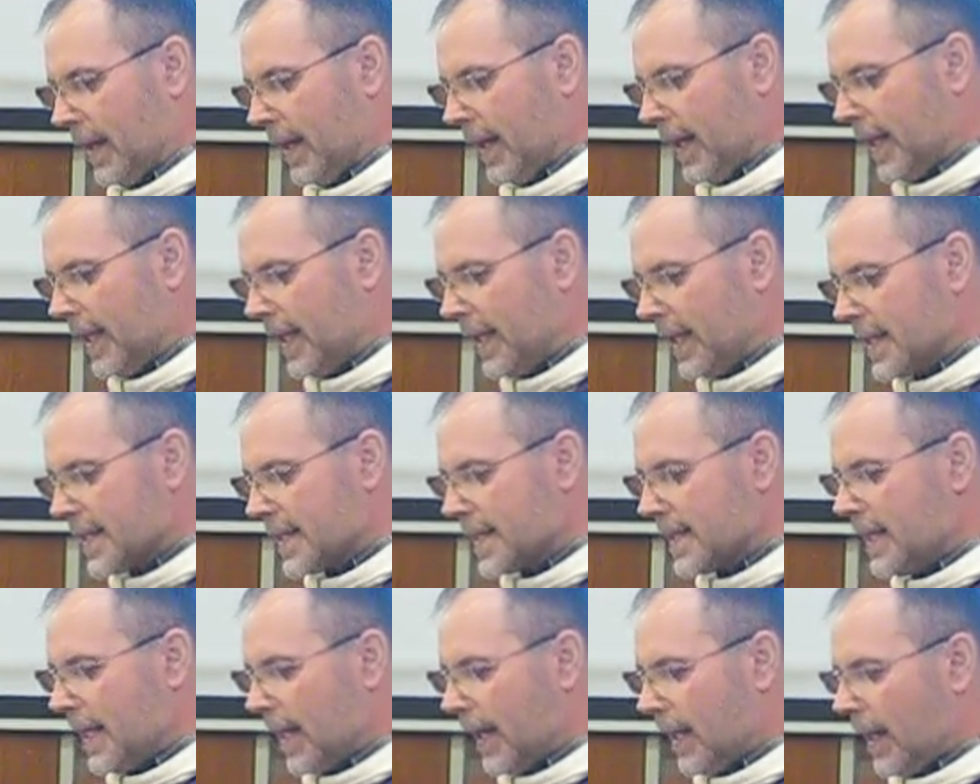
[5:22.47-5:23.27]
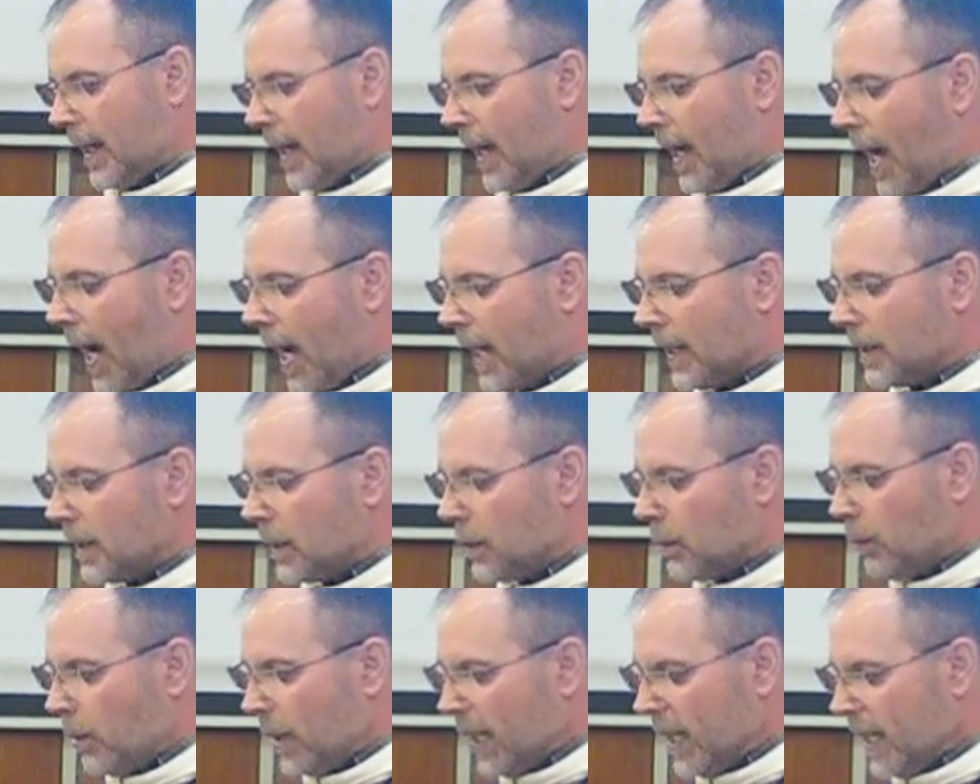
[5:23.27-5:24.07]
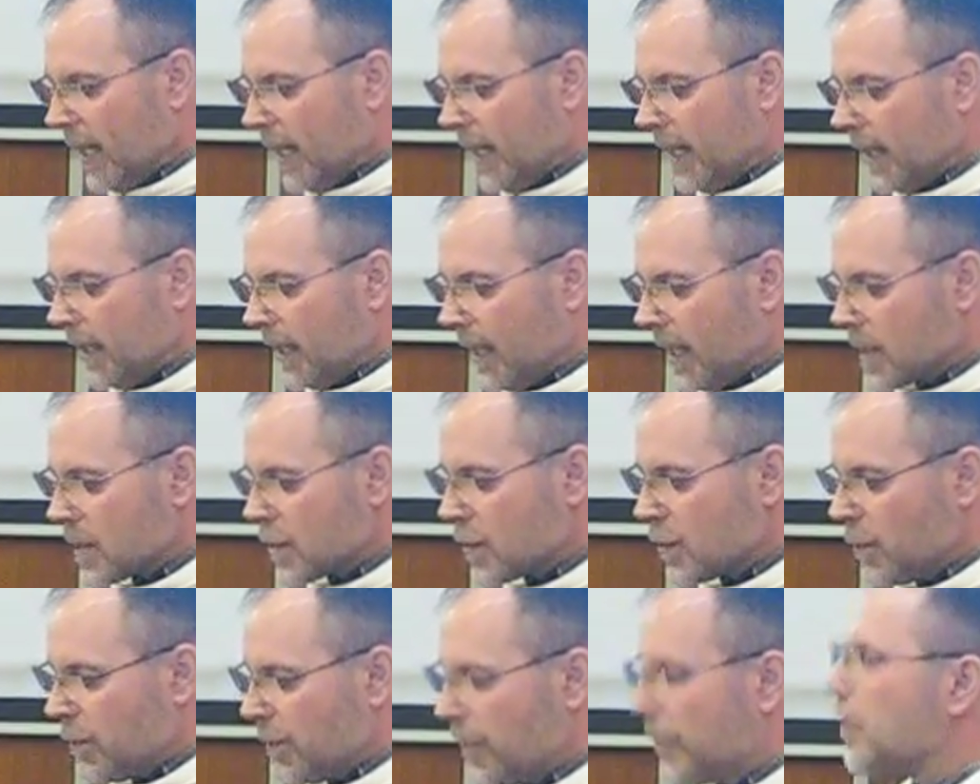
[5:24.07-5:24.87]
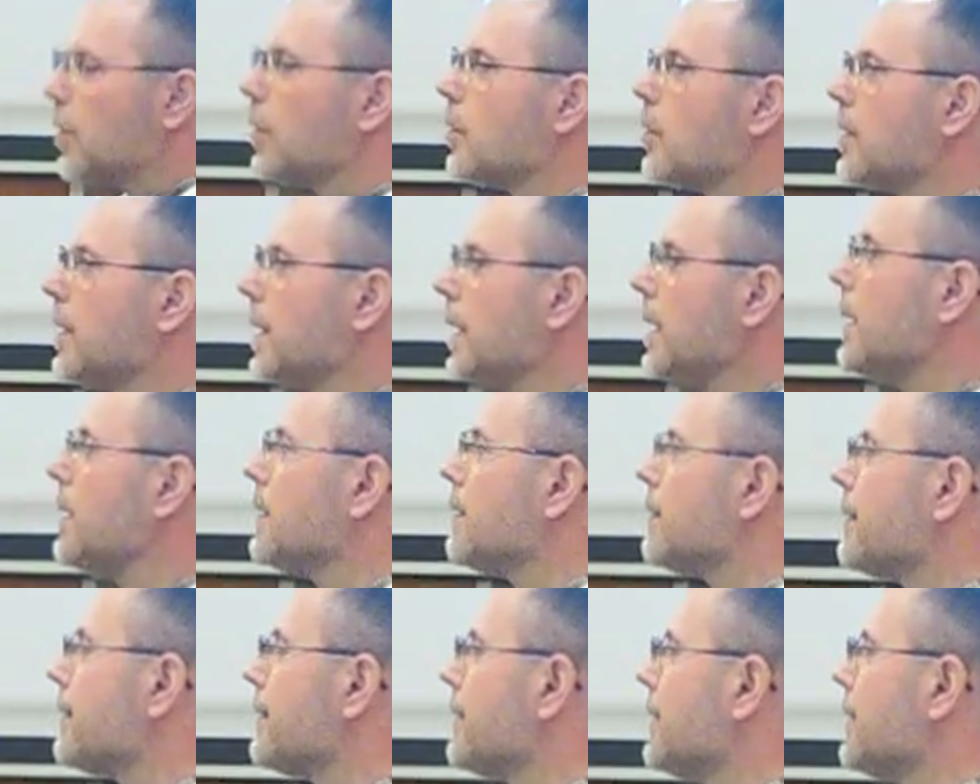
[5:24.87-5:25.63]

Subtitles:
It is the unwillingness to forgive